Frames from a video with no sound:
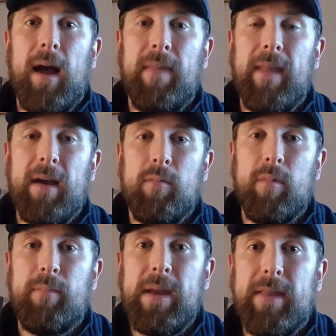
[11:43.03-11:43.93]
and that
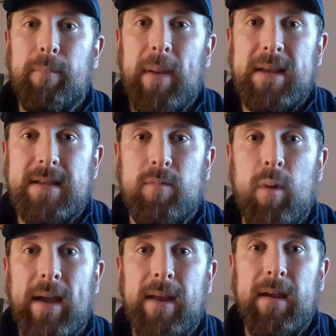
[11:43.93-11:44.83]
would be the best
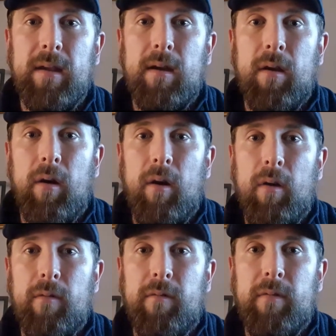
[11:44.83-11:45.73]
way
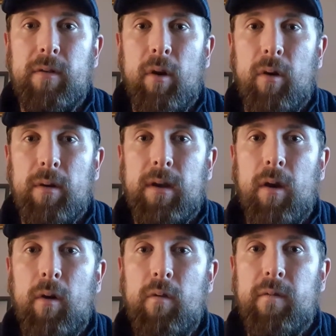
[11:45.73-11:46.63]
of not
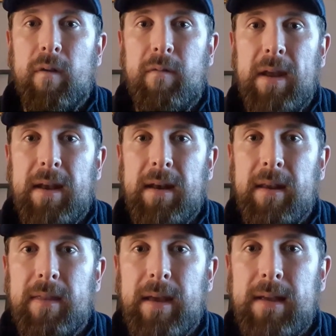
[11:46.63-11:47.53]

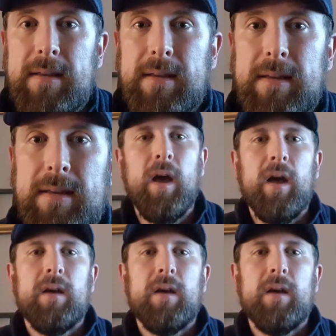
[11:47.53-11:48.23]
overfitting things.